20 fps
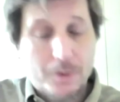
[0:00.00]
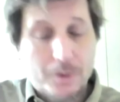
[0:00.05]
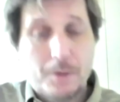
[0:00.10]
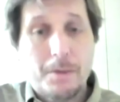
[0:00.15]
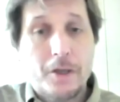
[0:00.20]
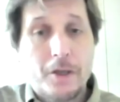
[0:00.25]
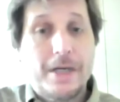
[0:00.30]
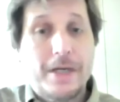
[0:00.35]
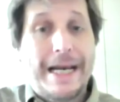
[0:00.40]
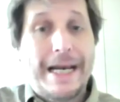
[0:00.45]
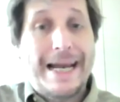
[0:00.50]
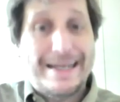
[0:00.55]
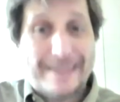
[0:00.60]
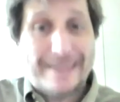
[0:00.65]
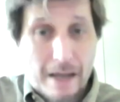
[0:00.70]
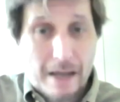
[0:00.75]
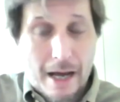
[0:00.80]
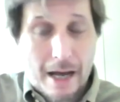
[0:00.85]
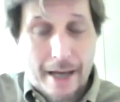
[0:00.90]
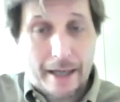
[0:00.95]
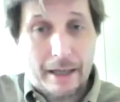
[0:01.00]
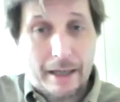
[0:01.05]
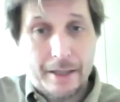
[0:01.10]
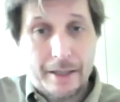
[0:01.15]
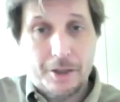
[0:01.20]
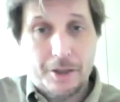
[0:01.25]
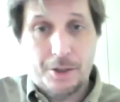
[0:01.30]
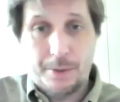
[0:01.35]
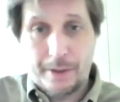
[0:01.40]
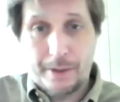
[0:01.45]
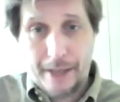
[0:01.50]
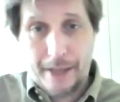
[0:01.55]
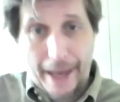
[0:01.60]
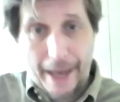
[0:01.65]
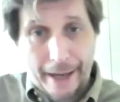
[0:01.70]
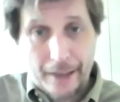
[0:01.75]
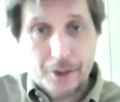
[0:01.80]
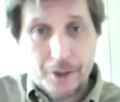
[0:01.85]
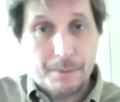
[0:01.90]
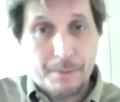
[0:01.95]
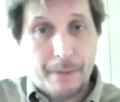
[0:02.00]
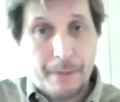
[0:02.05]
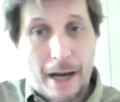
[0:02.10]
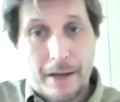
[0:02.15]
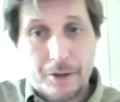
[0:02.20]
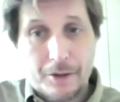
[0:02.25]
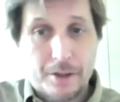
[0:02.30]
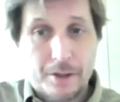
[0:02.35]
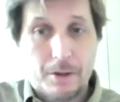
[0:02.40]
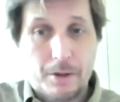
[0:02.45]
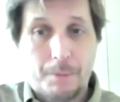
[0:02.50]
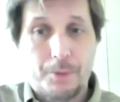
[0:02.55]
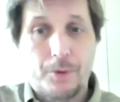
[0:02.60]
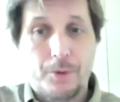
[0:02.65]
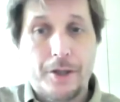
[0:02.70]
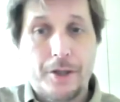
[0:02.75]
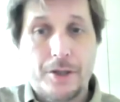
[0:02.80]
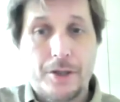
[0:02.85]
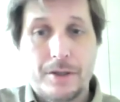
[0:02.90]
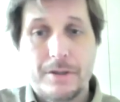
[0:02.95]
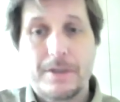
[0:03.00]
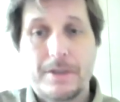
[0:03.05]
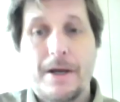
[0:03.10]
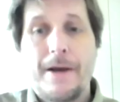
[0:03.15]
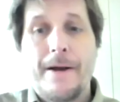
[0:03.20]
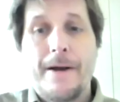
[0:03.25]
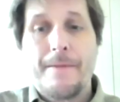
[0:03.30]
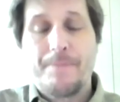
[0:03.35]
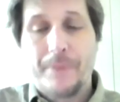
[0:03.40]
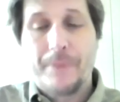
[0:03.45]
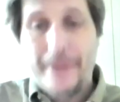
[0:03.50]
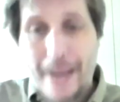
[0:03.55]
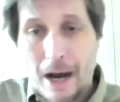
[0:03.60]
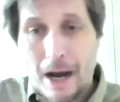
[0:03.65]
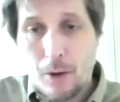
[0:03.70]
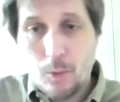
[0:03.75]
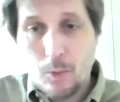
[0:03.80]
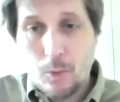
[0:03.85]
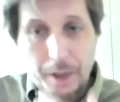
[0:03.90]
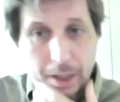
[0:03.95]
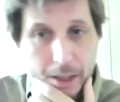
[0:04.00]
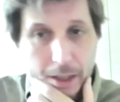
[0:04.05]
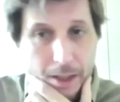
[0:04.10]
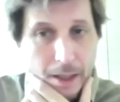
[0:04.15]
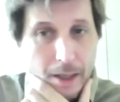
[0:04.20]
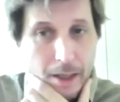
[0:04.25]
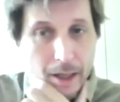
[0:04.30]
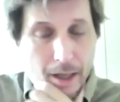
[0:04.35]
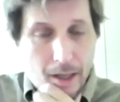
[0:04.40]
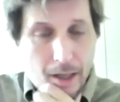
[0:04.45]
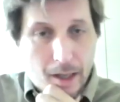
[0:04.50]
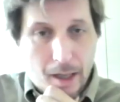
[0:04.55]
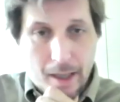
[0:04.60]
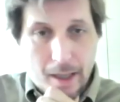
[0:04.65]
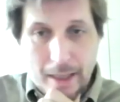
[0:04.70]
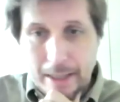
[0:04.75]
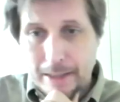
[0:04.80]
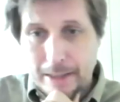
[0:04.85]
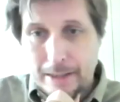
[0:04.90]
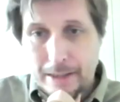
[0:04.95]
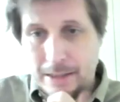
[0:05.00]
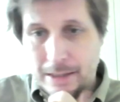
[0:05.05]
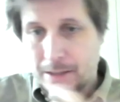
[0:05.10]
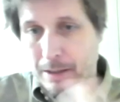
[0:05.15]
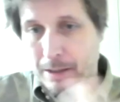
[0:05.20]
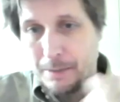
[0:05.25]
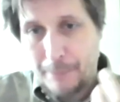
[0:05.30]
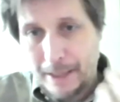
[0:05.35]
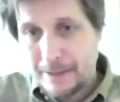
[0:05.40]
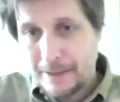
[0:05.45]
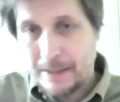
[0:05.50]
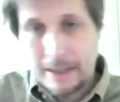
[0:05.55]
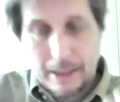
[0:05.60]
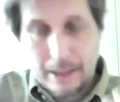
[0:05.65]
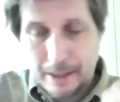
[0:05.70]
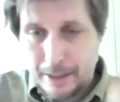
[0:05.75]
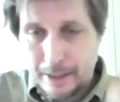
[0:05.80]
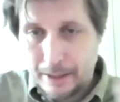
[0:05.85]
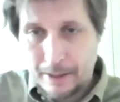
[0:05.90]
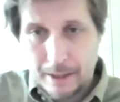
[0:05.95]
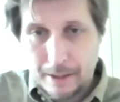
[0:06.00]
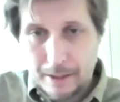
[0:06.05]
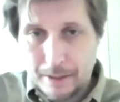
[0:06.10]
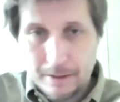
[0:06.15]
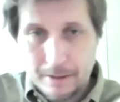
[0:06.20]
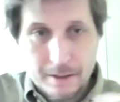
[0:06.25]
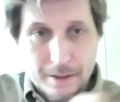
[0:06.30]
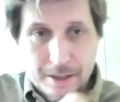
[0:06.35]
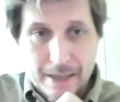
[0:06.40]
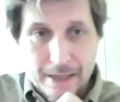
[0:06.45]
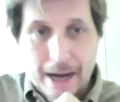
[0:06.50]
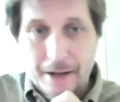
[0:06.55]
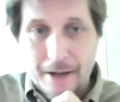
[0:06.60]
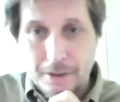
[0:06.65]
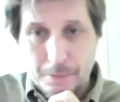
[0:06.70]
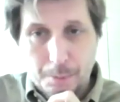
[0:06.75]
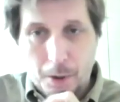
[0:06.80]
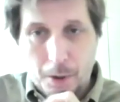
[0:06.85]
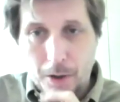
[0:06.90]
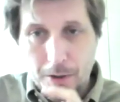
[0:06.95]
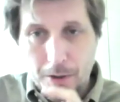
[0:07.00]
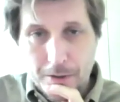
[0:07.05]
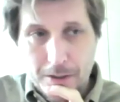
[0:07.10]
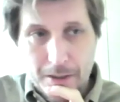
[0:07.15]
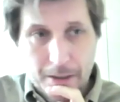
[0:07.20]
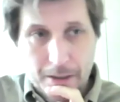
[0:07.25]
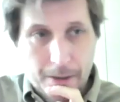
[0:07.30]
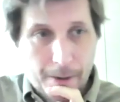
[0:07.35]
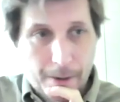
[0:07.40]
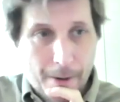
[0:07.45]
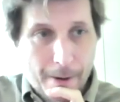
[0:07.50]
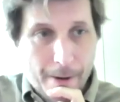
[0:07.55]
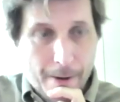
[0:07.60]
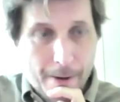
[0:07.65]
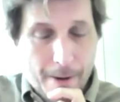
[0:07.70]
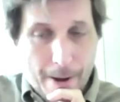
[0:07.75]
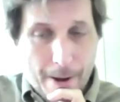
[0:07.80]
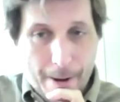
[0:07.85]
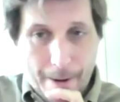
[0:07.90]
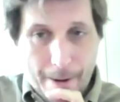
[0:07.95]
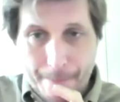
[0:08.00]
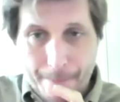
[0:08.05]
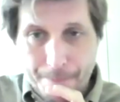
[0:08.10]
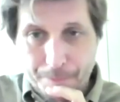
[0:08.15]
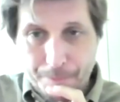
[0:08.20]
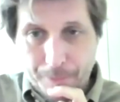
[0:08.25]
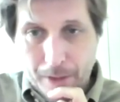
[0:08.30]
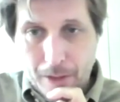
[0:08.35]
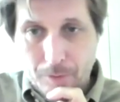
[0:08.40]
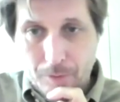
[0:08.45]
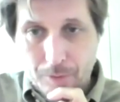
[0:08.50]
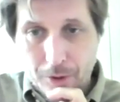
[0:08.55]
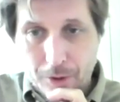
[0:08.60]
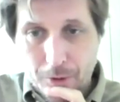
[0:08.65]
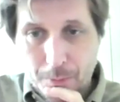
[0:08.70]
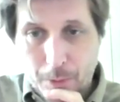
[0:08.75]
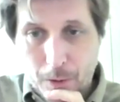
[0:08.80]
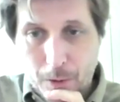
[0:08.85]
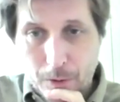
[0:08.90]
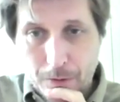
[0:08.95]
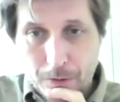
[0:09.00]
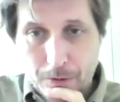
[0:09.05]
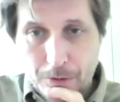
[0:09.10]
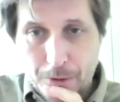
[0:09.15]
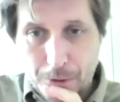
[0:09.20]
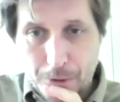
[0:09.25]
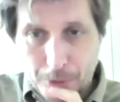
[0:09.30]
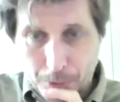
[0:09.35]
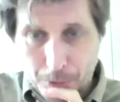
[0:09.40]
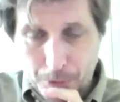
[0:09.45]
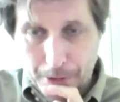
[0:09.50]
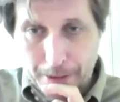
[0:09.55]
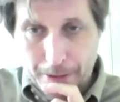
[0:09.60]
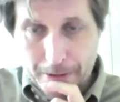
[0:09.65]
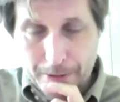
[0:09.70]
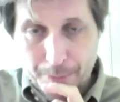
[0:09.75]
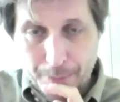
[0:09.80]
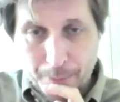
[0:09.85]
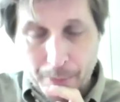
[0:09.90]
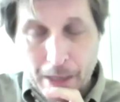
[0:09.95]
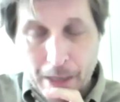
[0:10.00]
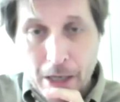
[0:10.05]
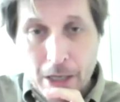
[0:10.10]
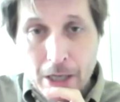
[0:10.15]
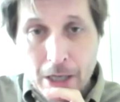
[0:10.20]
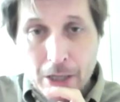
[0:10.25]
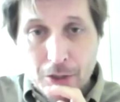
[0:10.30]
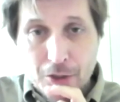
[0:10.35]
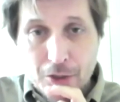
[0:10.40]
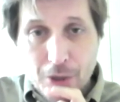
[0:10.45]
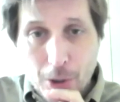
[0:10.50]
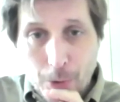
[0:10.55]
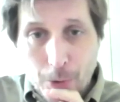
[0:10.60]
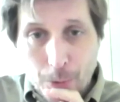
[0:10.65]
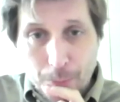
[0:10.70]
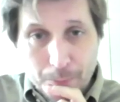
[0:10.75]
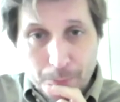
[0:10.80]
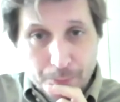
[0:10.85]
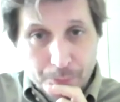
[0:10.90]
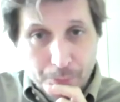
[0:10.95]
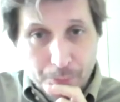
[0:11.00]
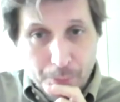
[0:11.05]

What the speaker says: you, much less likely to engage in balance sheet operations. Now it's basically the standard policy response to this. So,